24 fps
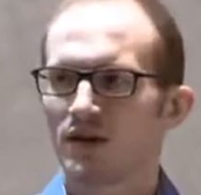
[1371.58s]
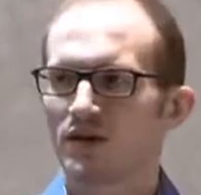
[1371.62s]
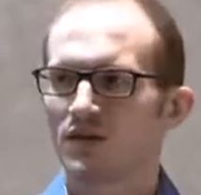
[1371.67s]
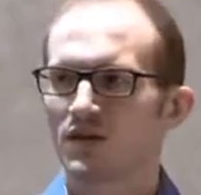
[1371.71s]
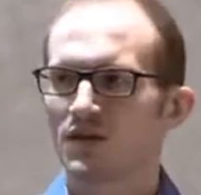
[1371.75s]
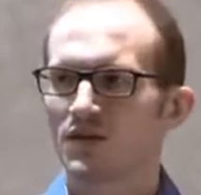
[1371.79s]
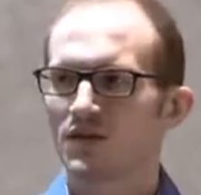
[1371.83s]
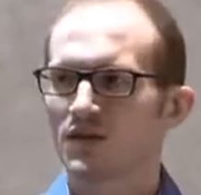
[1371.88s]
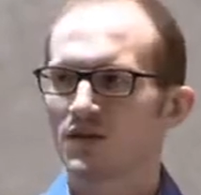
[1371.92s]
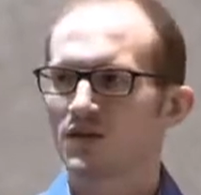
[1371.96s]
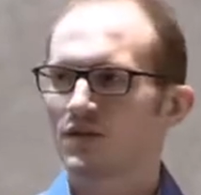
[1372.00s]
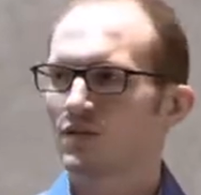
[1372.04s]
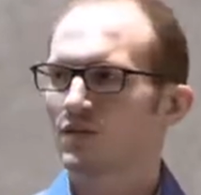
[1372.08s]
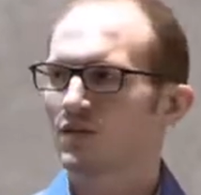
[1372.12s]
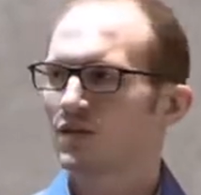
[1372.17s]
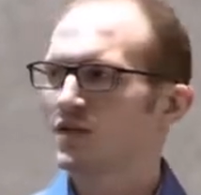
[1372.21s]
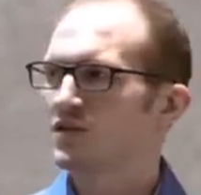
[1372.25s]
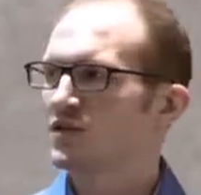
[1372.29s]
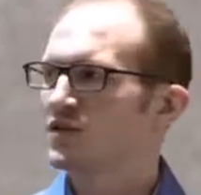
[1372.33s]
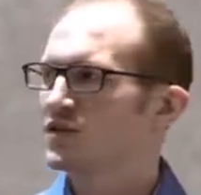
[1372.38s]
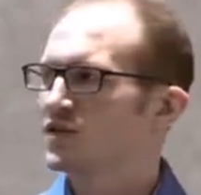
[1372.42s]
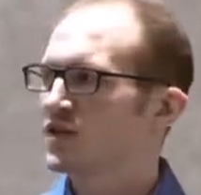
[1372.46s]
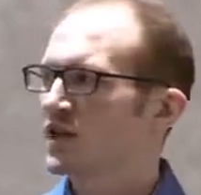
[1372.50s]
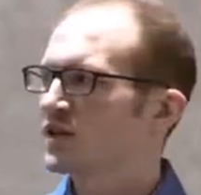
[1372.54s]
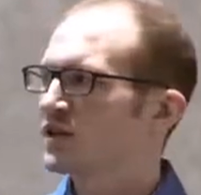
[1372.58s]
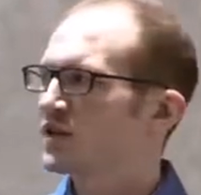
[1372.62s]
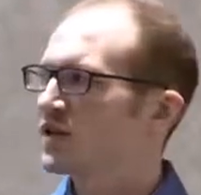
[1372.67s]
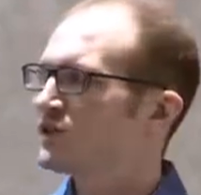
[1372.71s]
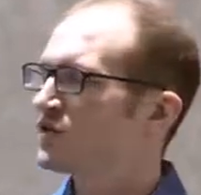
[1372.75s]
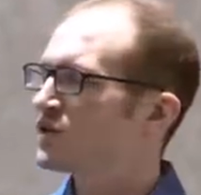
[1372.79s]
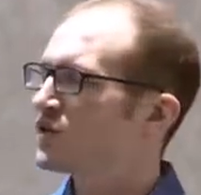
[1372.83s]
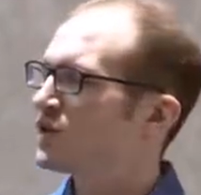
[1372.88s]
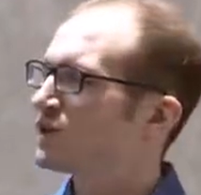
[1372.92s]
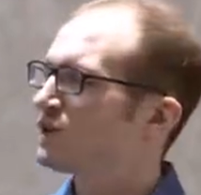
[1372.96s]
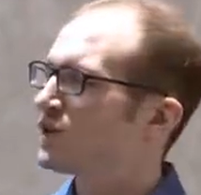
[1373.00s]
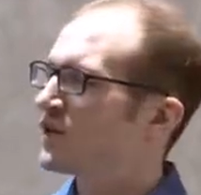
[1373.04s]
this is it
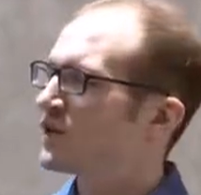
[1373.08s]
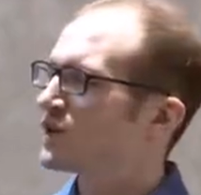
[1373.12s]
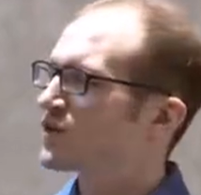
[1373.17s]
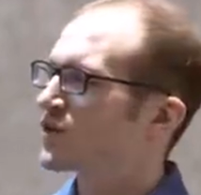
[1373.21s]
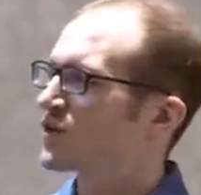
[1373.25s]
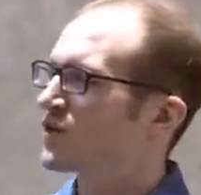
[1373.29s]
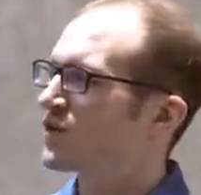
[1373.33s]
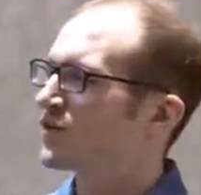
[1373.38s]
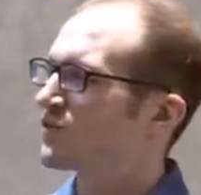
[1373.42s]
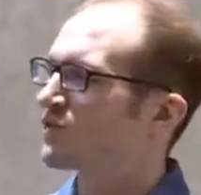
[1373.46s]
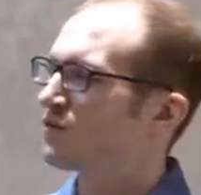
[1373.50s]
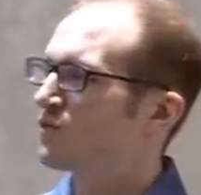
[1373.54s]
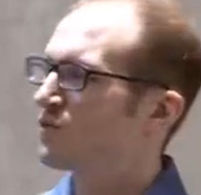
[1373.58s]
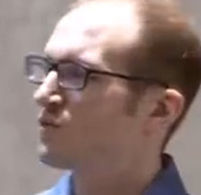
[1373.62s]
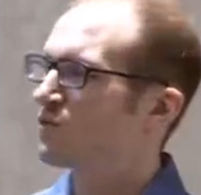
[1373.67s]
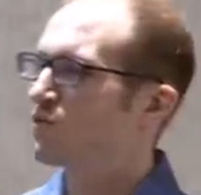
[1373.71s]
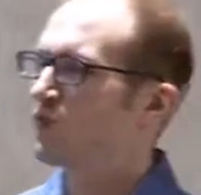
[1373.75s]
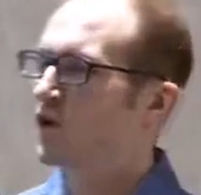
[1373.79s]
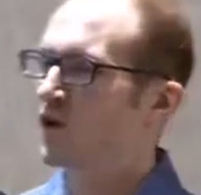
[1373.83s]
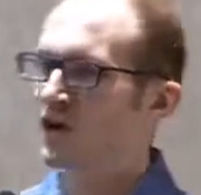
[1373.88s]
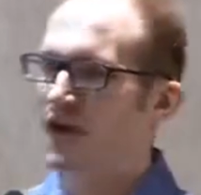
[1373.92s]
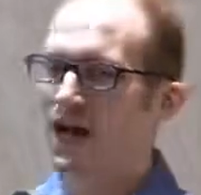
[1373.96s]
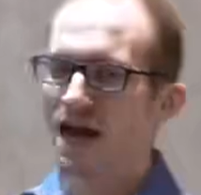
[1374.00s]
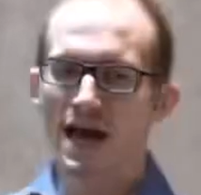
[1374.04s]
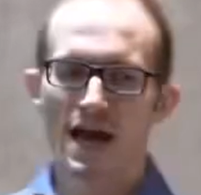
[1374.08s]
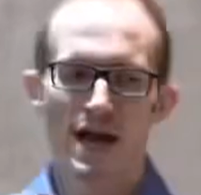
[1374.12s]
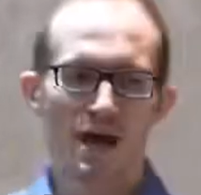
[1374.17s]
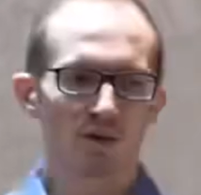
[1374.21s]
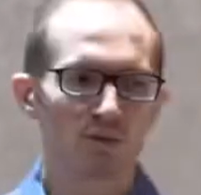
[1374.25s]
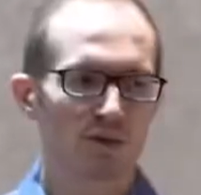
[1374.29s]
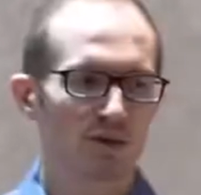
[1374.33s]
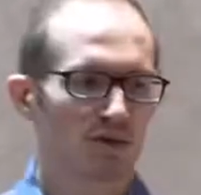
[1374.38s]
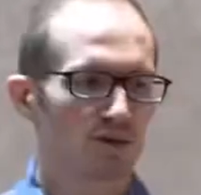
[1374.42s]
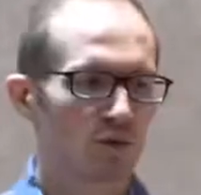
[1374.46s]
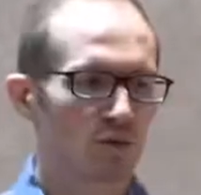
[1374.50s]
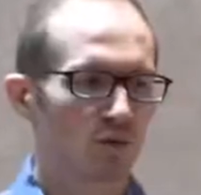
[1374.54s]
gives you a picture of what
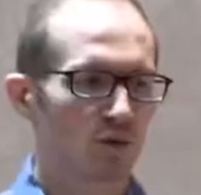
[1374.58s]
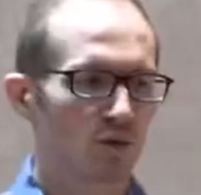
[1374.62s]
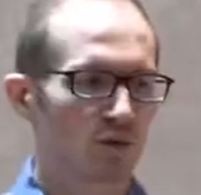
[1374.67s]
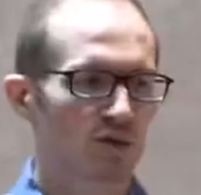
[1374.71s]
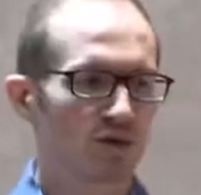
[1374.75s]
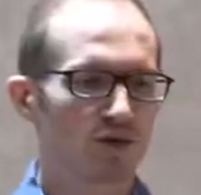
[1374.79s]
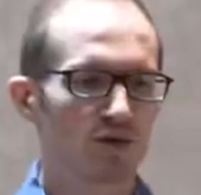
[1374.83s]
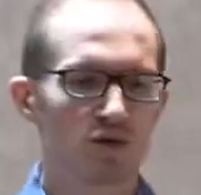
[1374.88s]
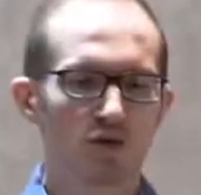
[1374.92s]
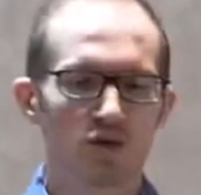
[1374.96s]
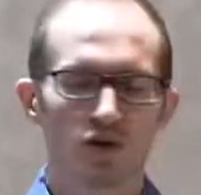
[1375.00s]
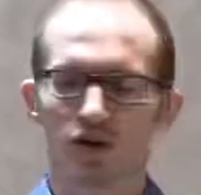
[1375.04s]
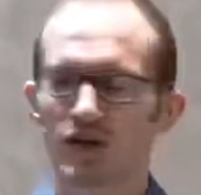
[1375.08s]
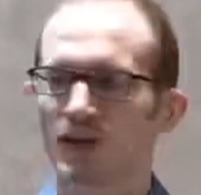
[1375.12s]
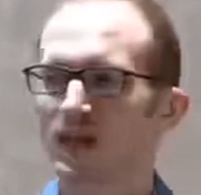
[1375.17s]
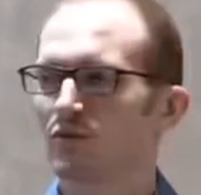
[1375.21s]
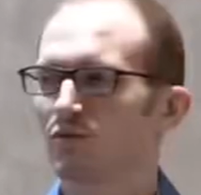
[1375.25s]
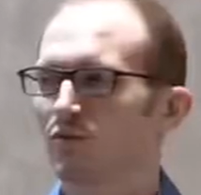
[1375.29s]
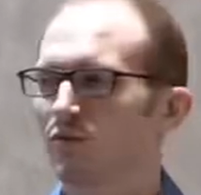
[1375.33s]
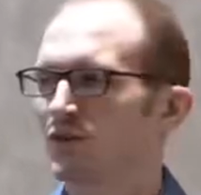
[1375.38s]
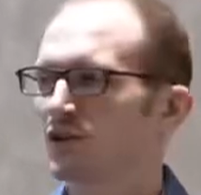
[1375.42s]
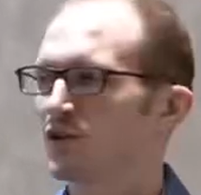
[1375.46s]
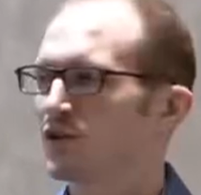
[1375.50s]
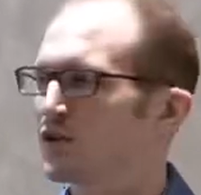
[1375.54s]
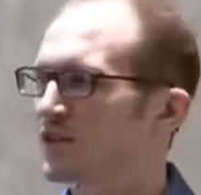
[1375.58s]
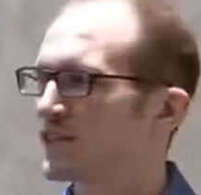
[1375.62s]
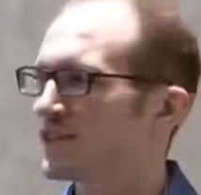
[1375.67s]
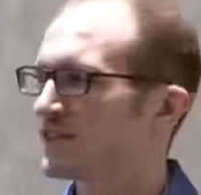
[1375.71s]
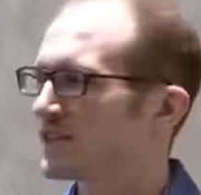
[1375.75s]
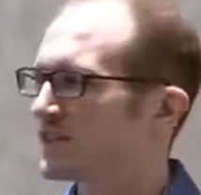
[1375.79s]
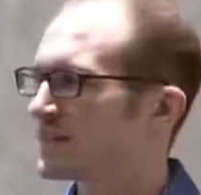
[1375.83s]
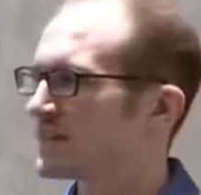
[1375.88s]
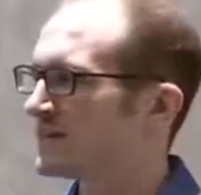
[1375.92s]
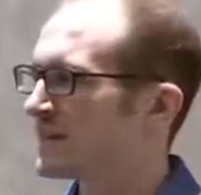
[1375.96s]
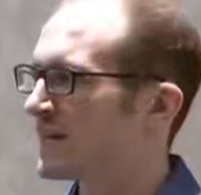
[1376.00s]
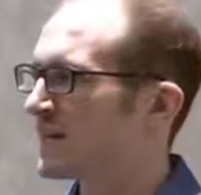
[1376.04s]
happens or what you look at when you look at
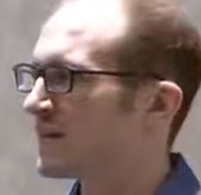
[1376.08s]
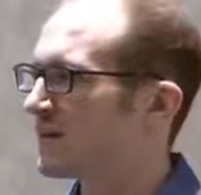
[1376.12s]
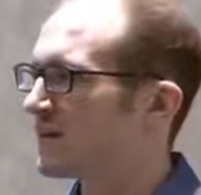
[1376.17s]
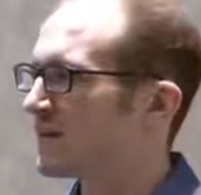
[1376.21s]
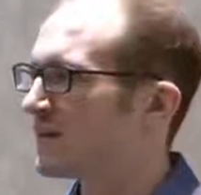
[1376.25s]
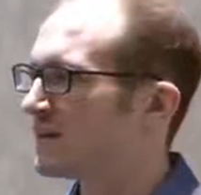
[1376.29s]
this data.